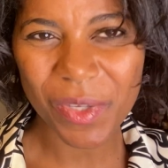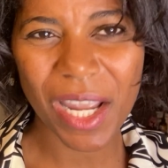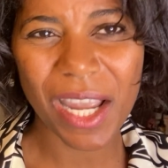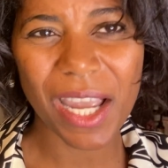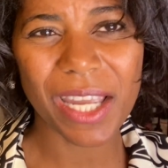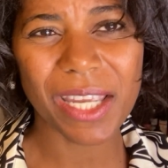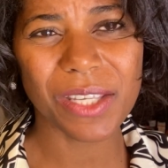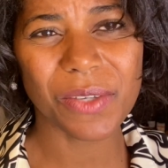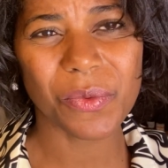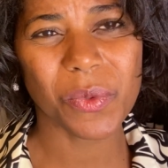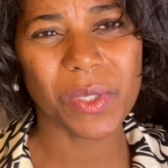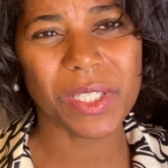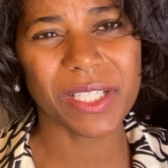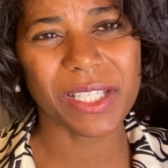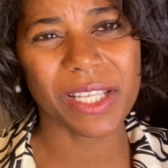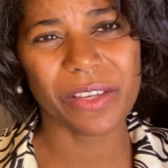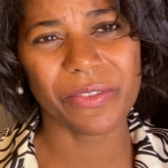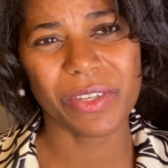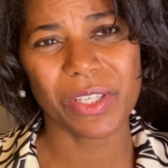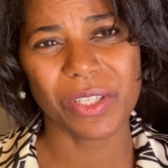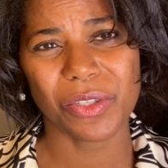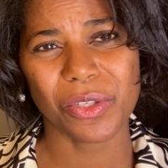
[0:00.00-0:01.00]
It was
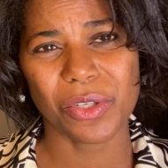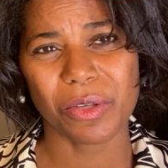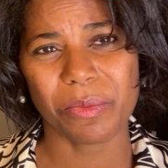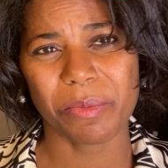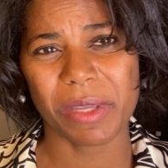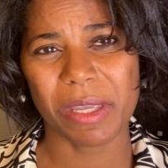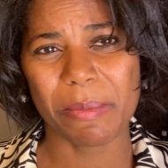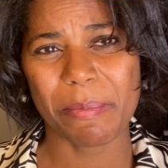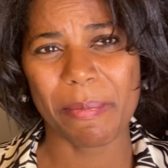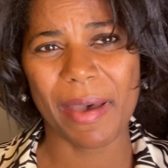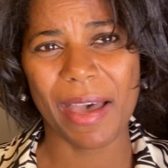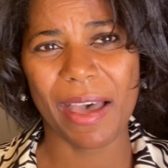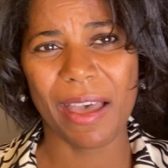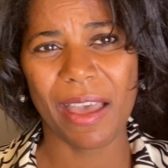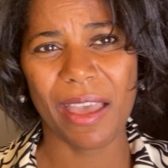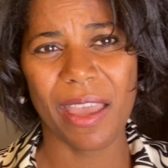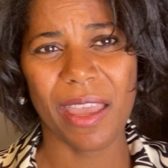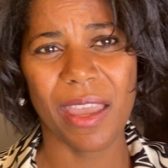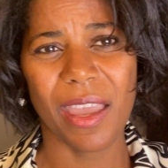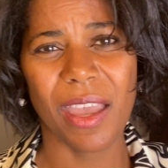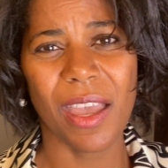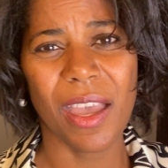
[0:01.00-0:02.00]
given to me
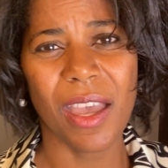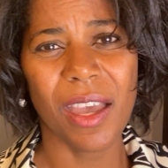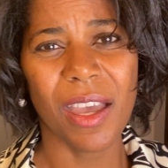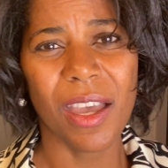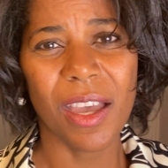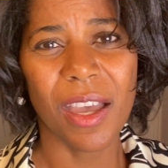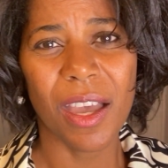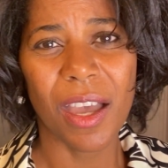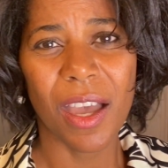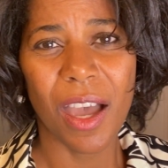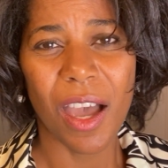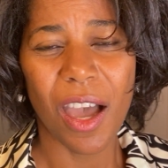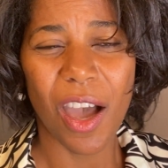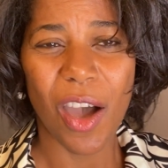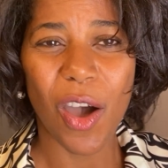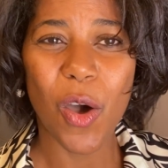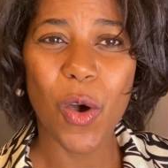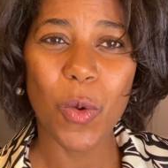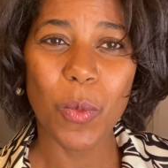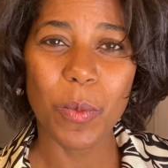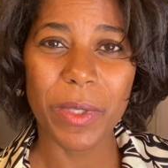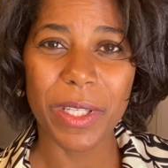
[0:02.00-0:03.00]
by a
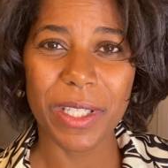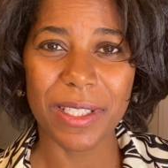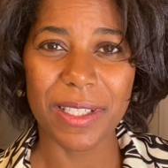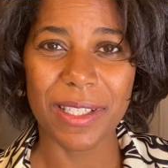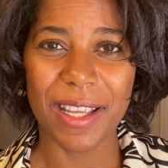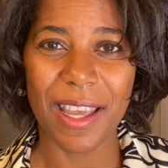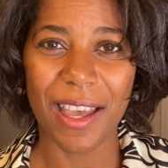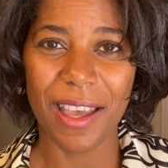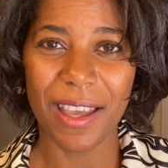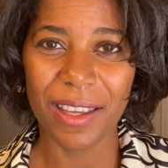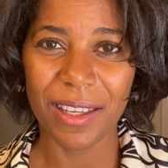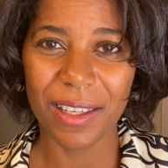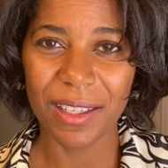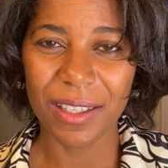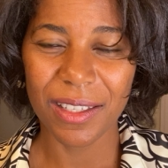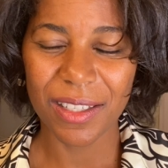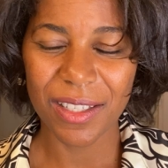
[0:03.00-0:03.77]
homeless guy.